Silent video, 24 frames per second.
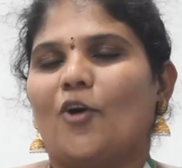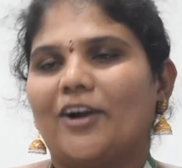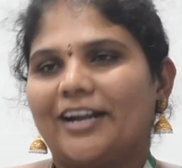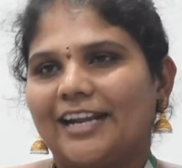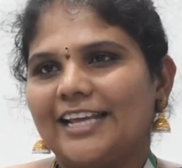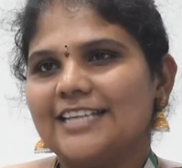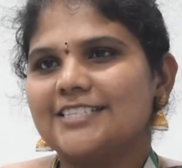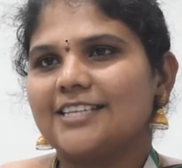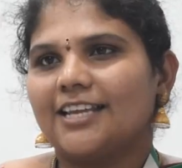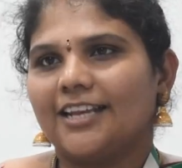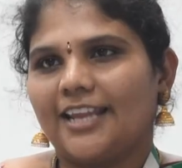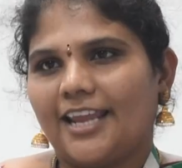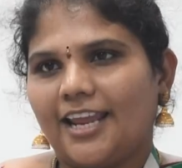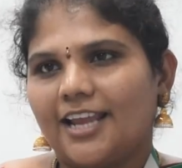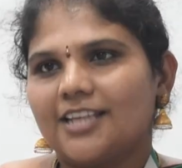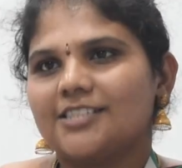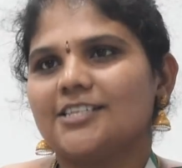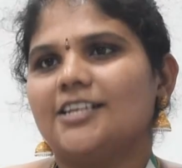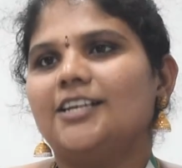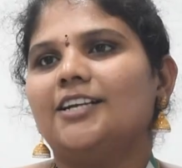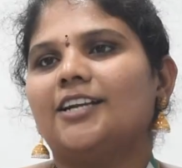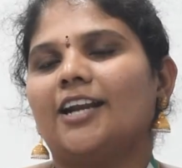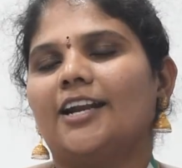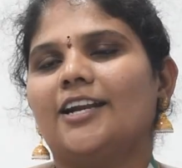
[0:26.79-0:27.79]
What is an
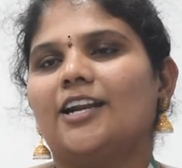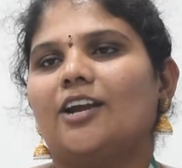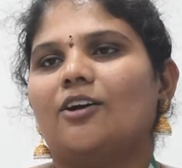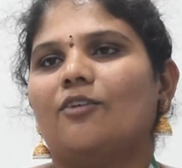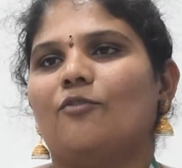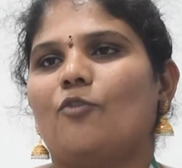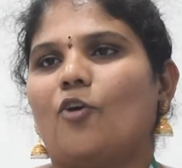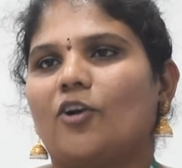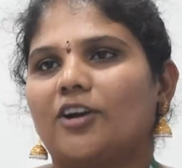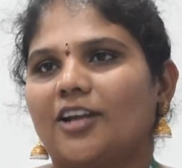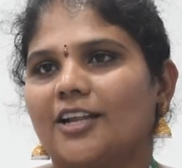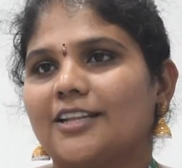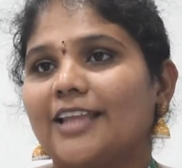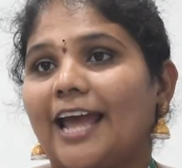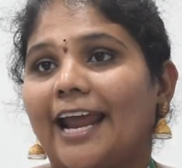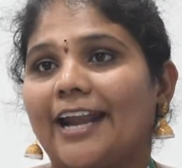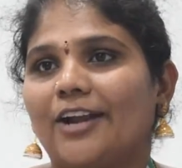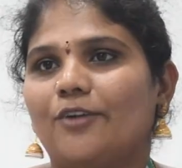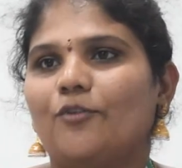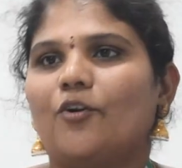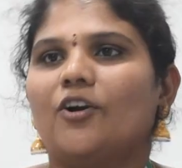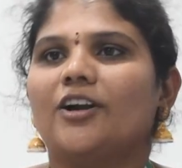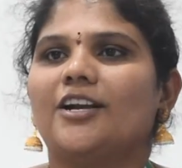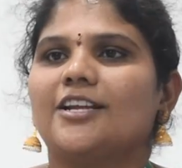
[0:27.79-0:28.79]
agent and what are
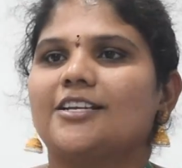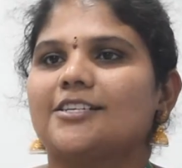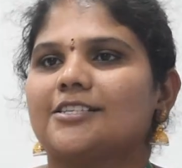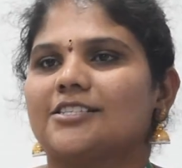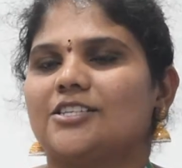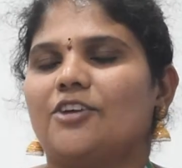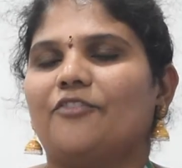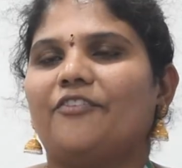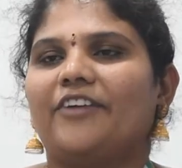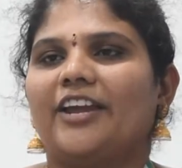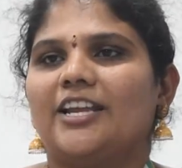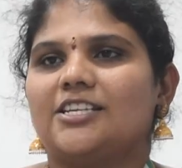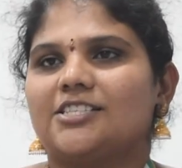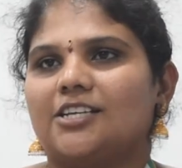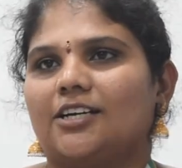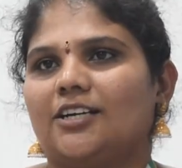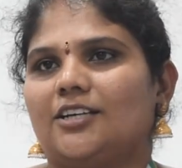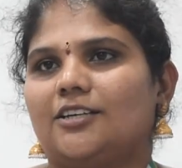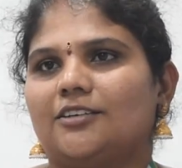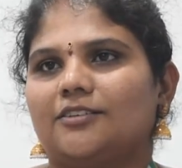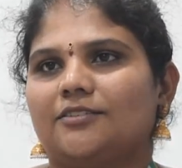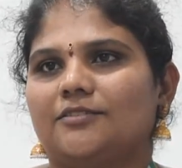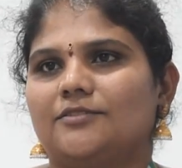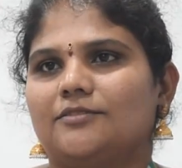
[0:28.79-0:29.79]
the advantages of
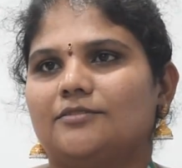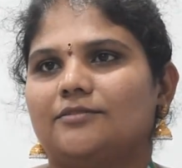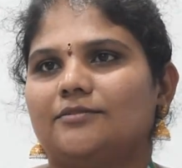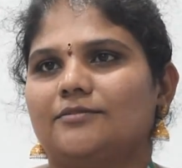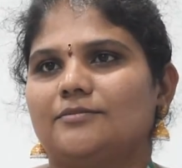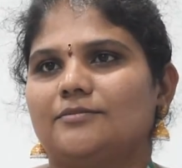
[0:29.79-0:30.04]
agent?